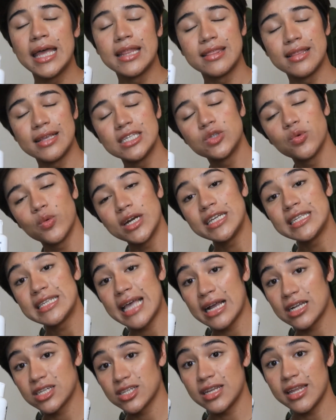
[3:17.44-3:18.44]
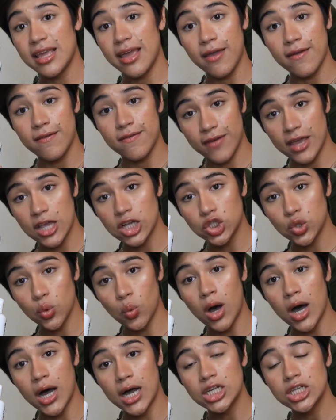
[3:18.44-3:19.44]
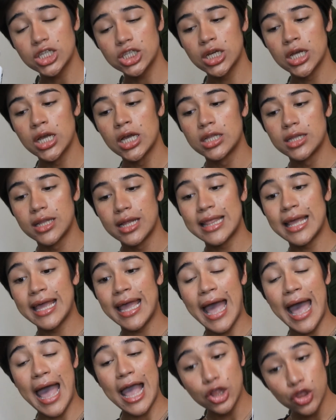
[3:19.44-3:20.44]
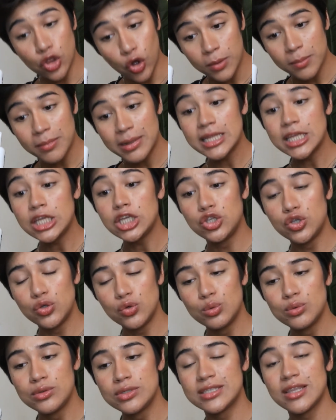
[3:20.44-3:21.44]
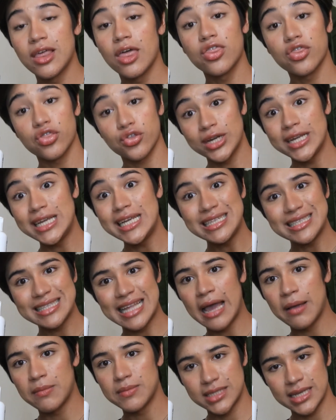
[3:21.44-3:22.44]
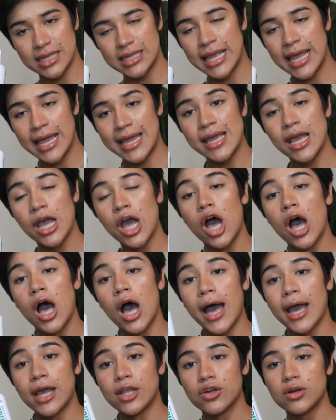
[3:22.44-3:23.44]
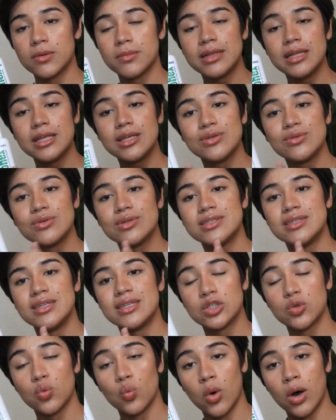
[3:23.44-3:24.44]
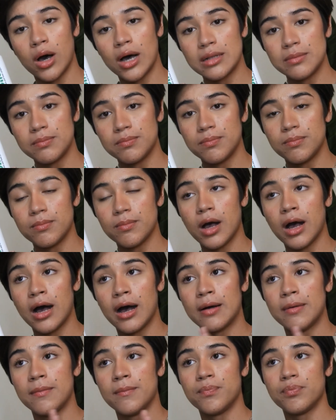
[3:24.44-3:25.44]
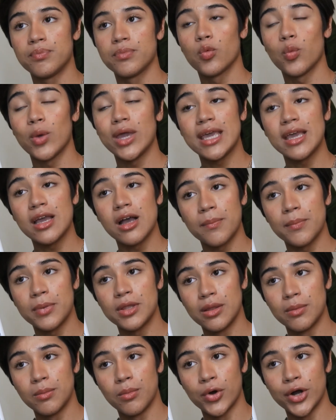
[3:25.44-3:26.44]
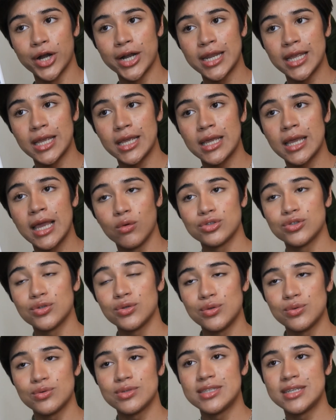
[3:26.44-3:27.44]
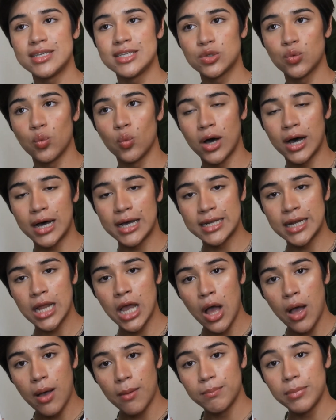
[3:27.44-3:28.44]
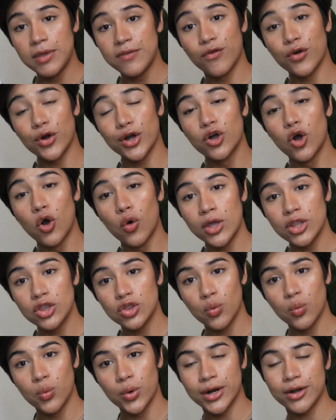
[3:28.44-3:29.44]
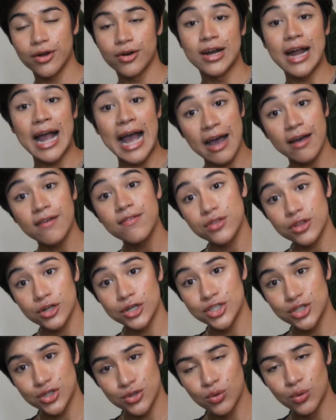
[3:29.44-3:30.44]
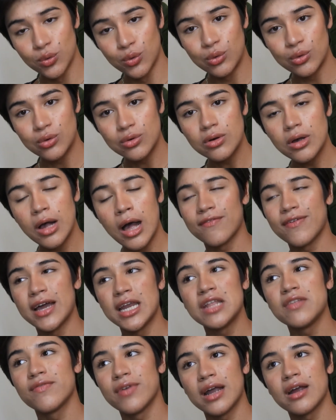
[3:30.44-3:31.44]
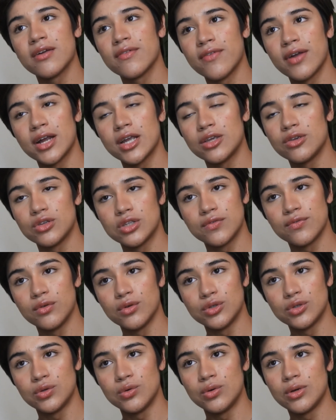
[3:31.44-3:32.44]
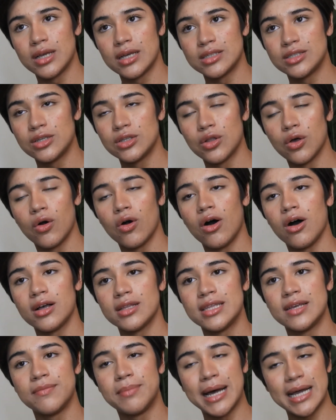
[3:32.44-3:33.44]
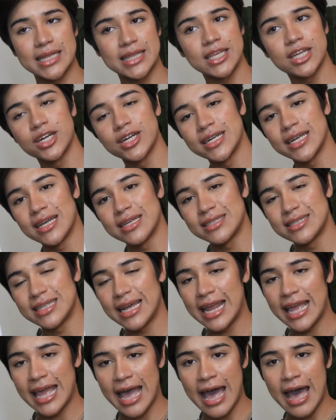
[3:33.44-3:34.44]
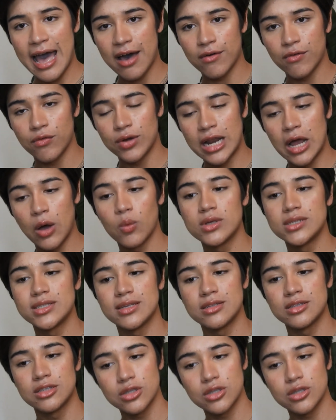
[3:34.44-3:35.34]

This one is actually a face wash that I normally use 3 times a day. I normally use this one waking up in the morning. I also use this one before going to work or after school. I find it very useful too, because you know all the bacteria that I have when I was in